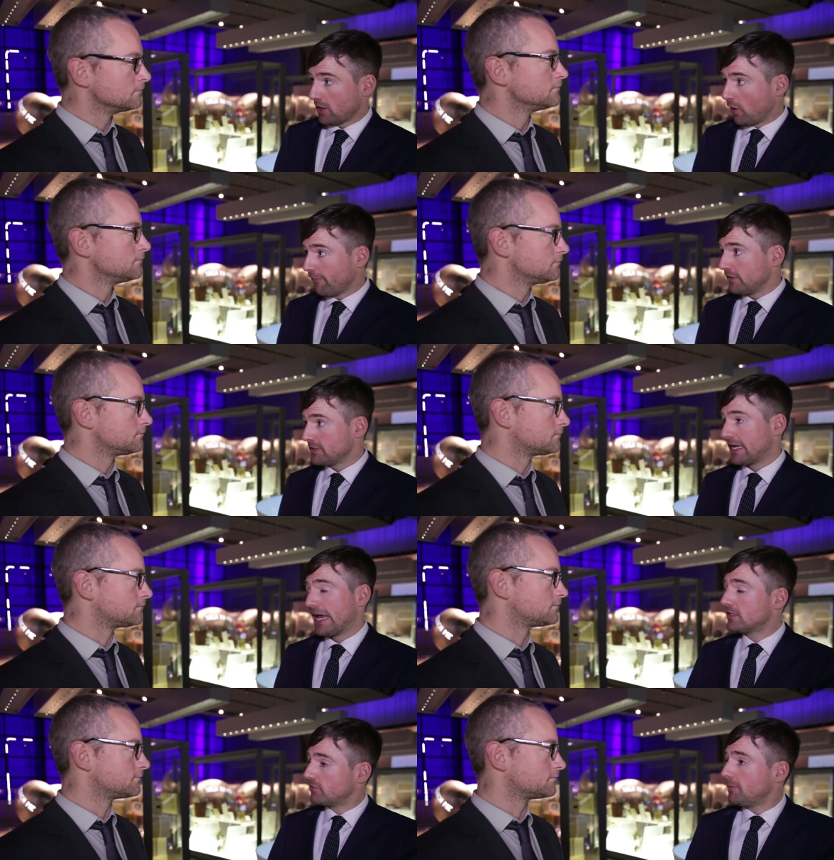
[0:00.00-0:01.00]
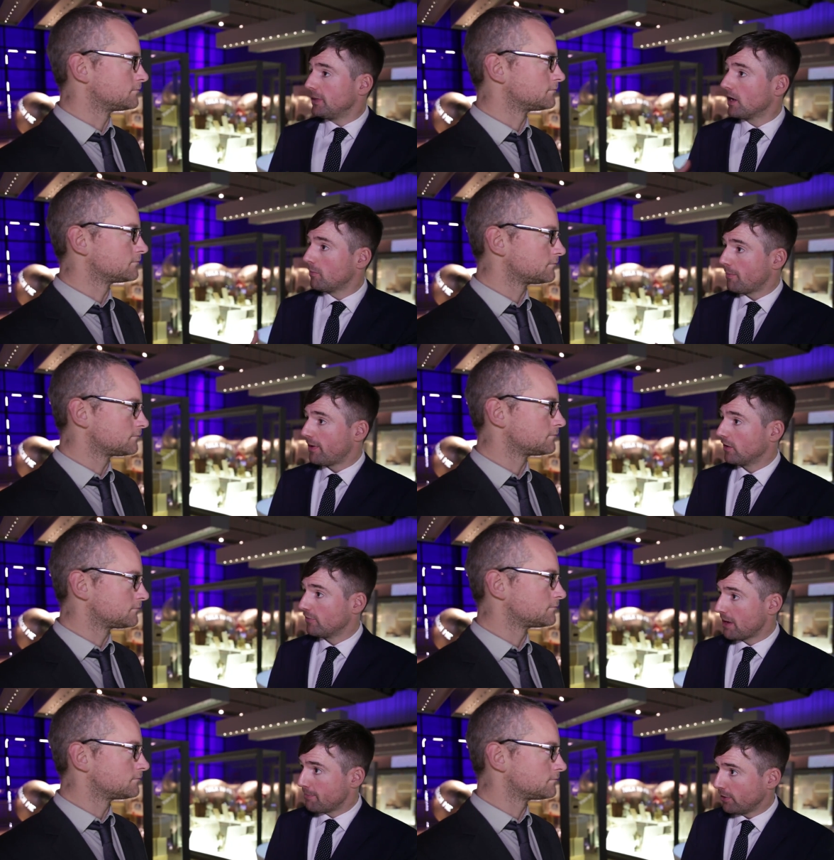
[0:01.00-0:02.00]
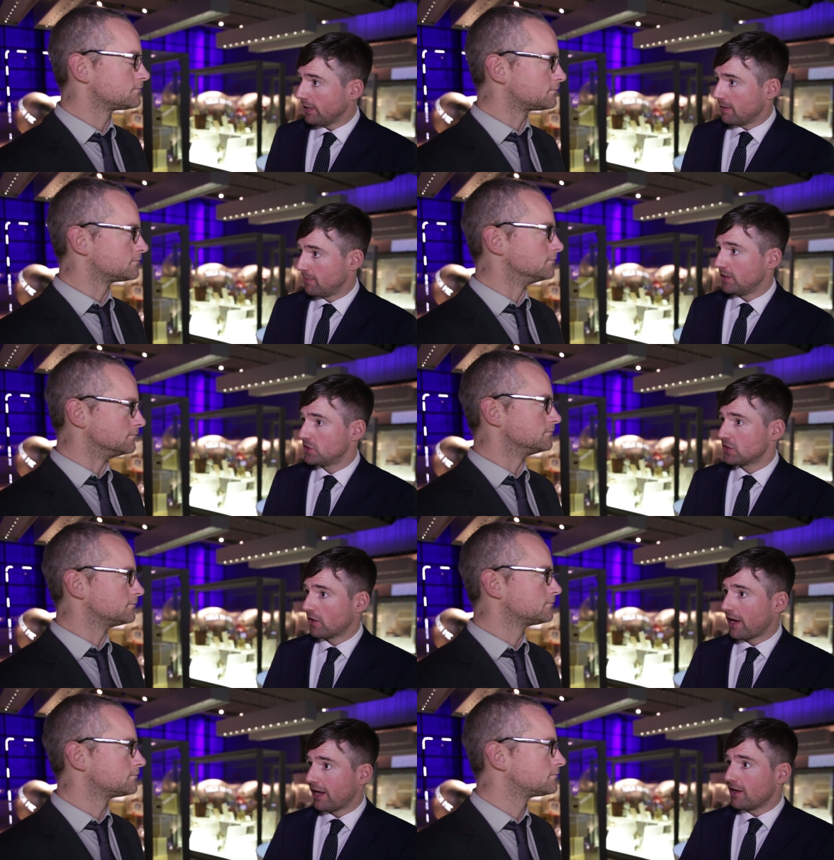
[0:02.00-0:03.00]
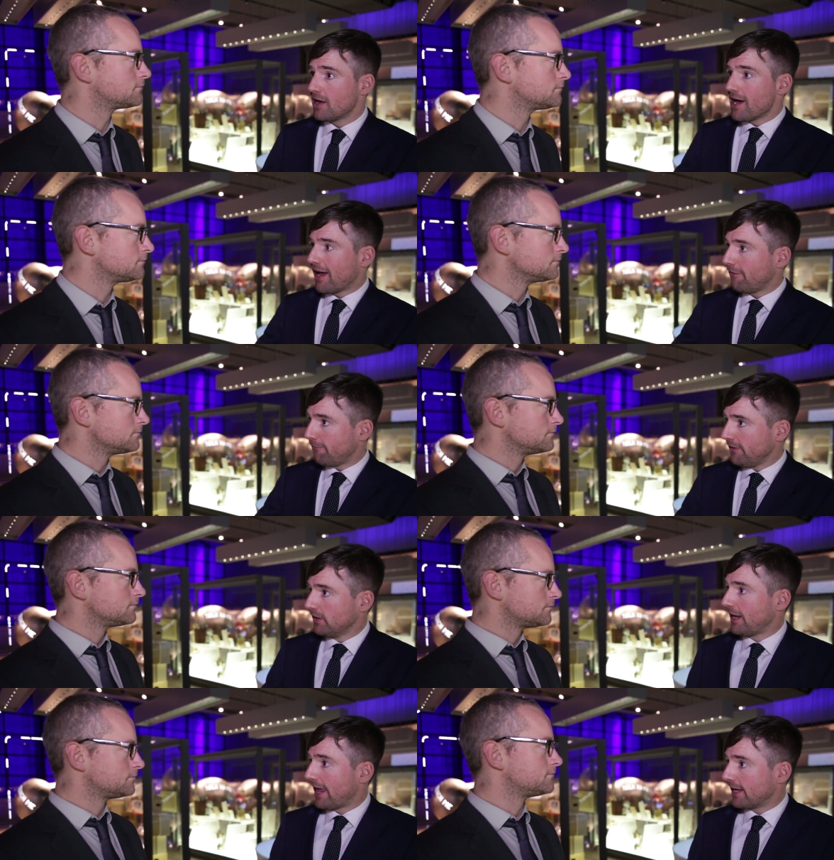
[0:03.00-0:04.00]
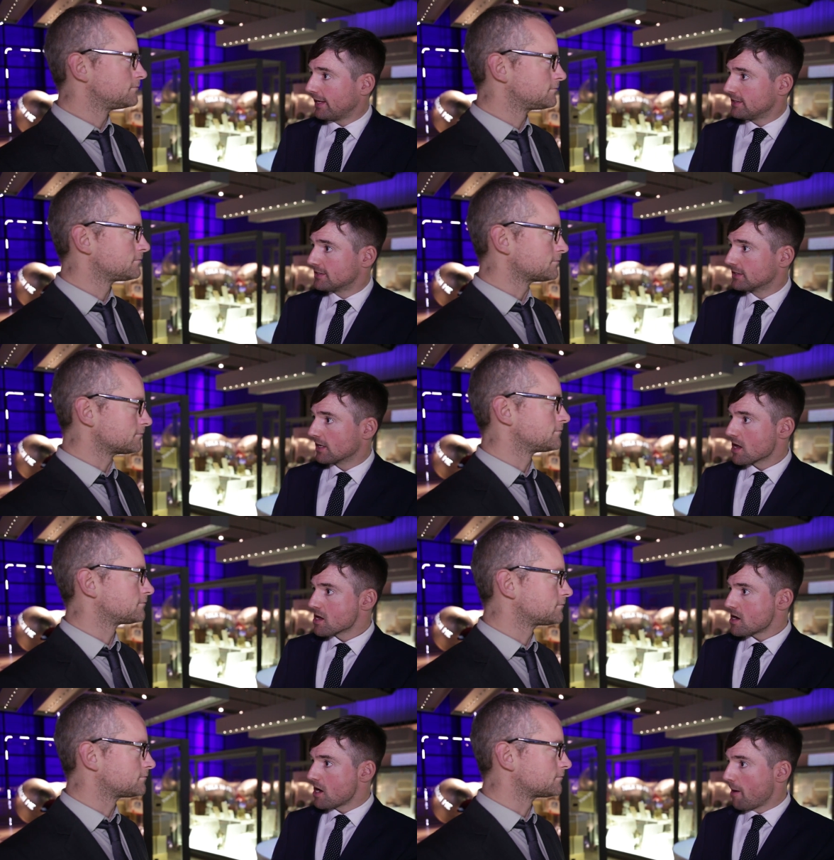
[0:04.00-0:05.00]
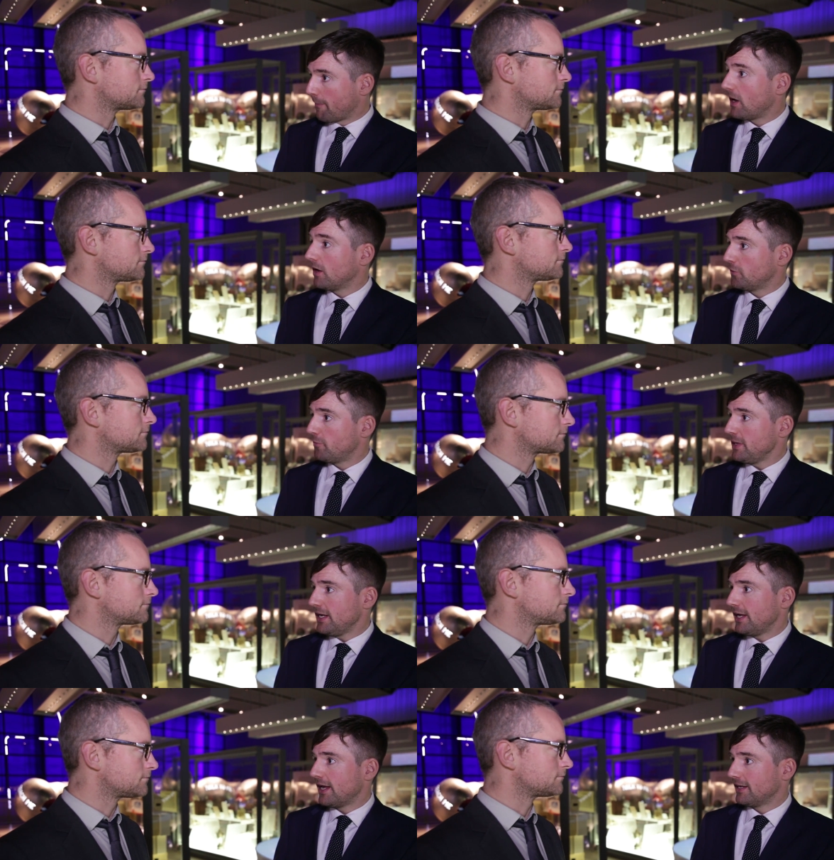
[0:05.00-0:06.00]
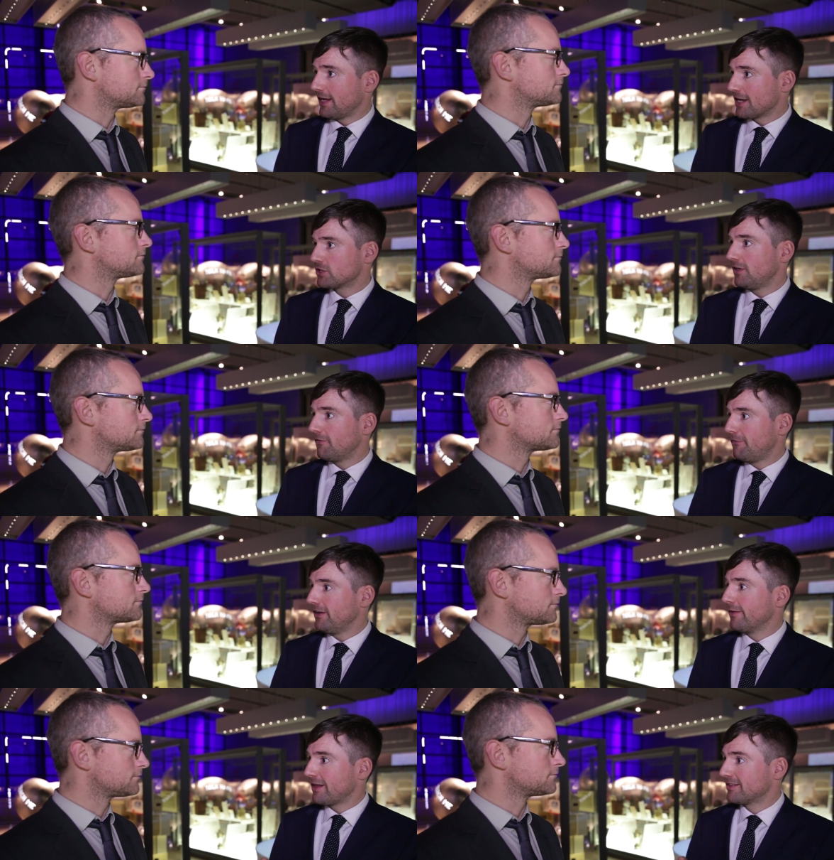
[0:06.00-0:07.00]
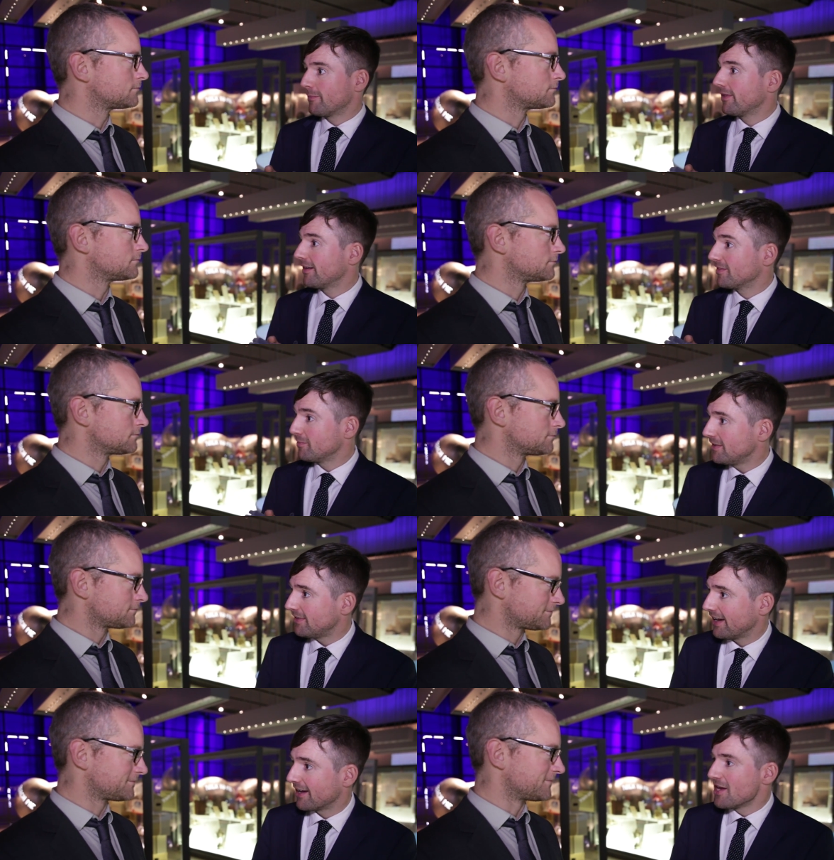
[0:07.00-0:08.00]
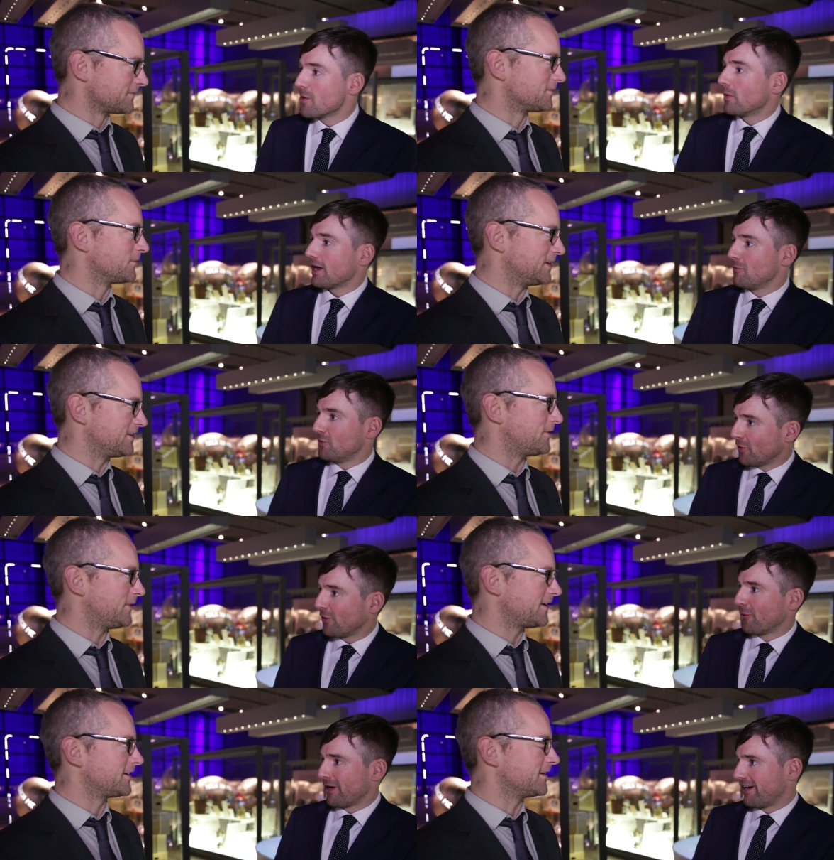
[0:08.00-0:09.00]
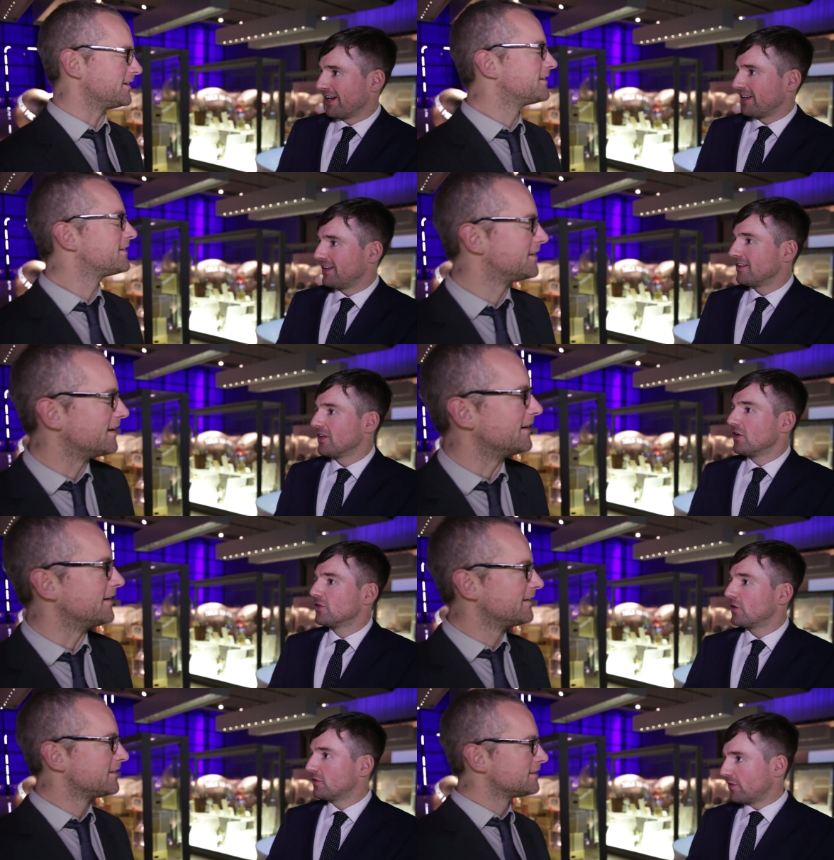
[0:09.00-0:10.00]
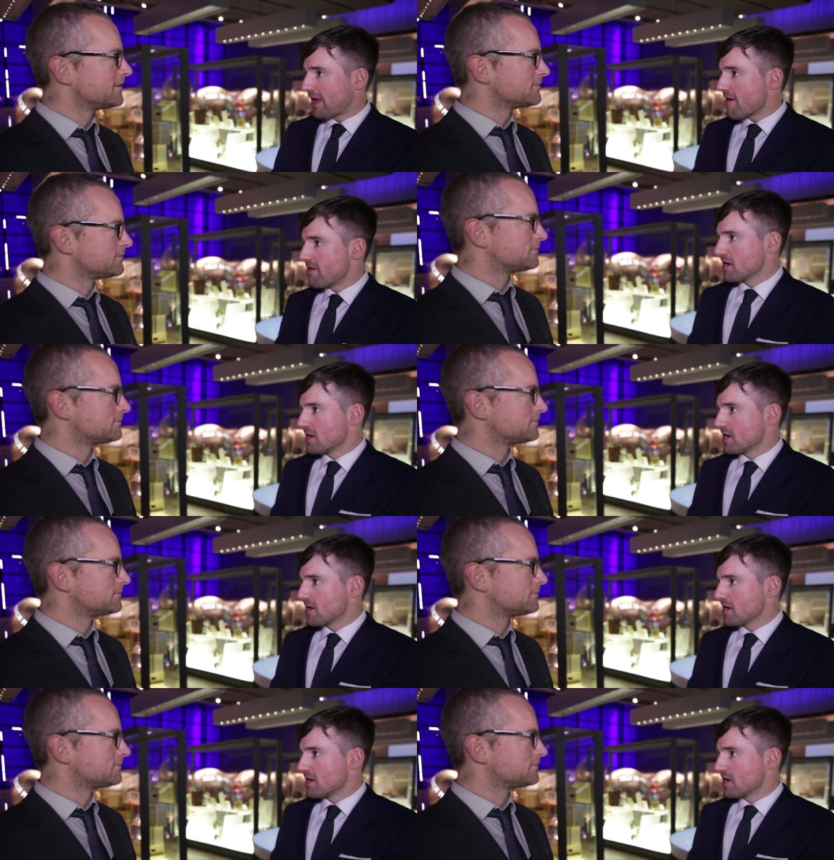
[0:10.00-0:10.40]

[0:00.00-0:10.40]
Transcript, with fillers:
Speaker 1: that it offers, has really become a part of my body image. Mm. So I, I feel like it's a part of me, and I actually feel that something is missing when, when I'm not, not, wearing, wearing it. it. Yeah. So, to that